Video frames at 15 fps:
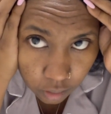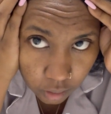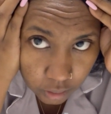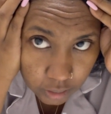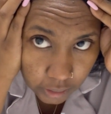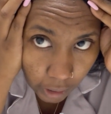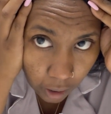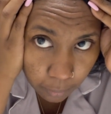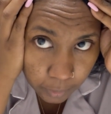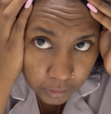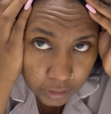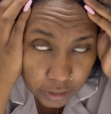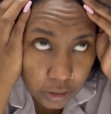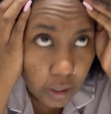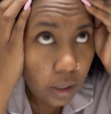The scalp
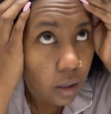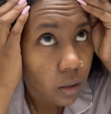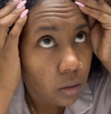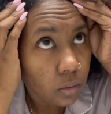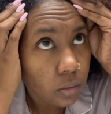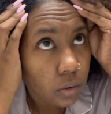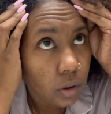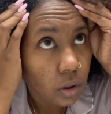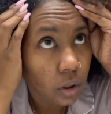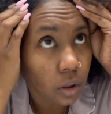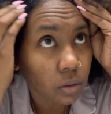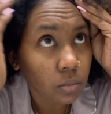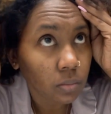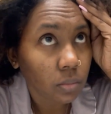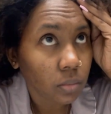is still, you
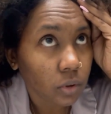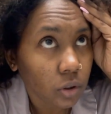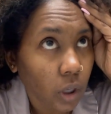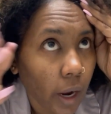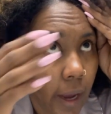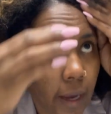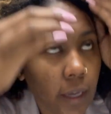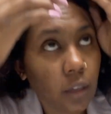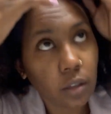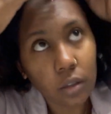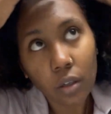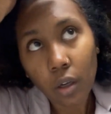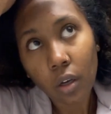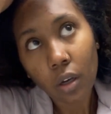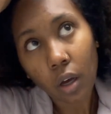know, dry.
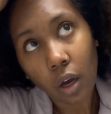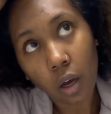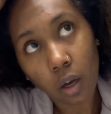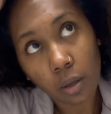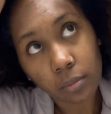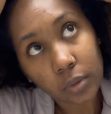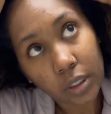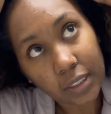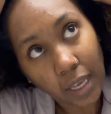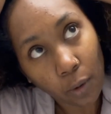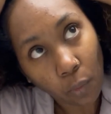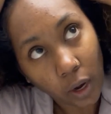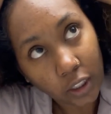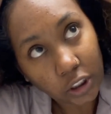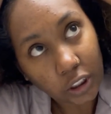Because I
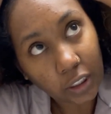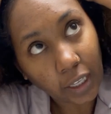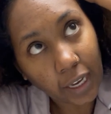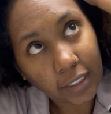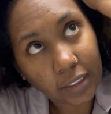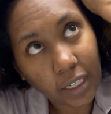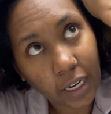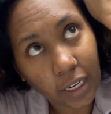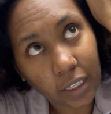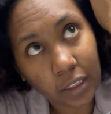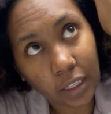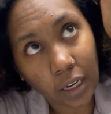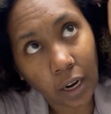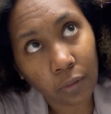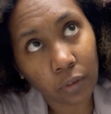washed it last night. And
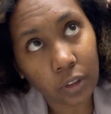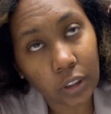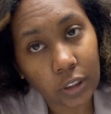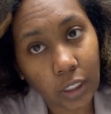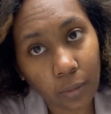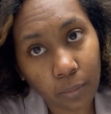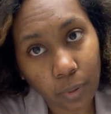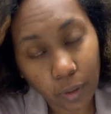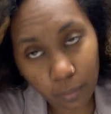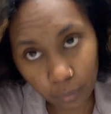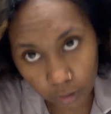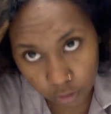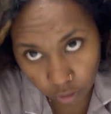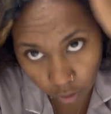then I really didn't put much